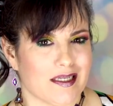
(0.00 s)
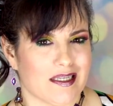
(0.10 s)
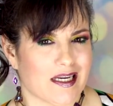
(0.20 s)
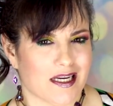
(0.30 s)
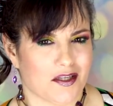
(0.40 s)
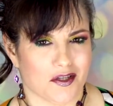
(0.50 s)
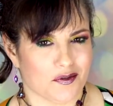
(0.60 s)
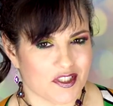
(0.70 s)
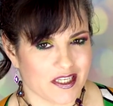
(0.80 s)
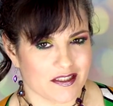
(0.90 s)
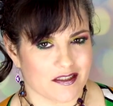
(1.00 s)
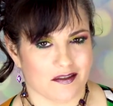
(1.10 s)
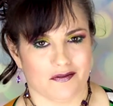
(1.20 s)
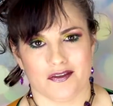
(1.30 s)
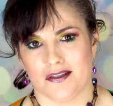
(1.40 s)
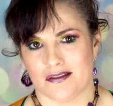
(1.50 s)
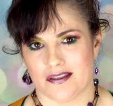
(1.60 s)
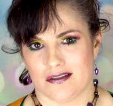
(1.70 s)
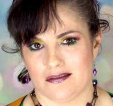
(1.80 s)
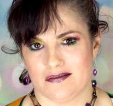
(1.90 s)
had no chance to defend
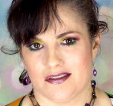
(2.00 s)
herself.